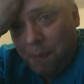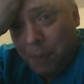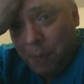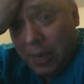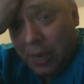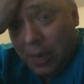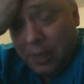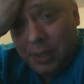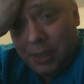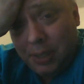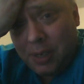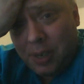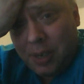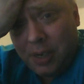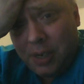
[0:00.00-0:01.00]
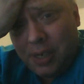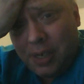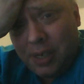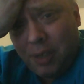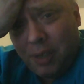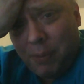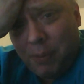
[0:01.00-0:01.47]
But it doesn't
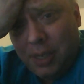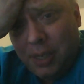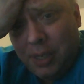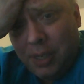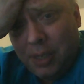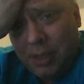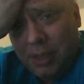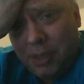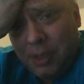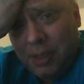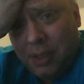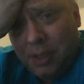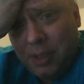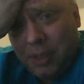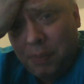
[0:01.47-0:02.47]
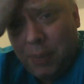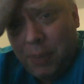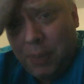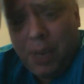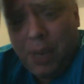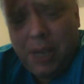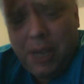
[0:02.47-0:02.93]
kill me to
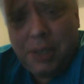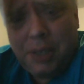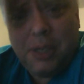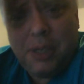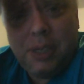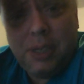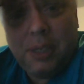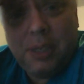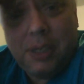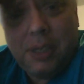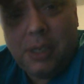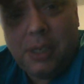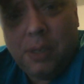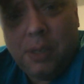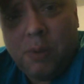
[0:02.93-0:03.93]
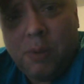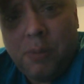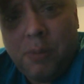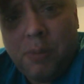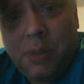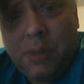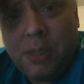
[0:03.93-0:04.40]
be patient and listen to him.
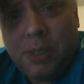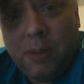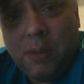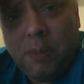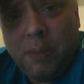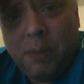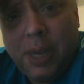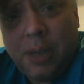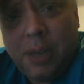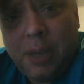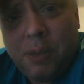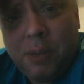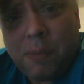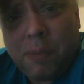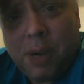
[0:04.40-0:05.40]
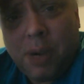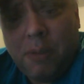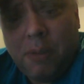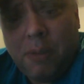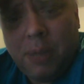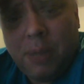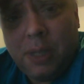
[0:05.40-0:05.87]
He's an old man. He's
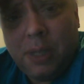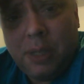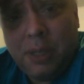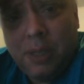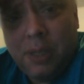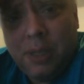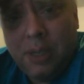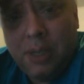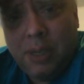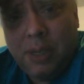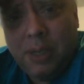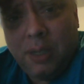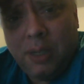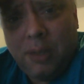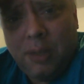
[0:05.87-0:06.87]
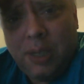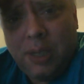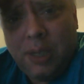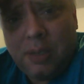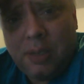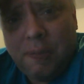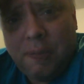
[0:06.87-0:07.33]
probably
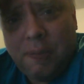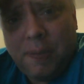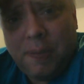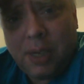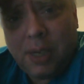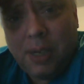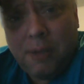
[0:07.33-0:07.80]
lonely as fuck.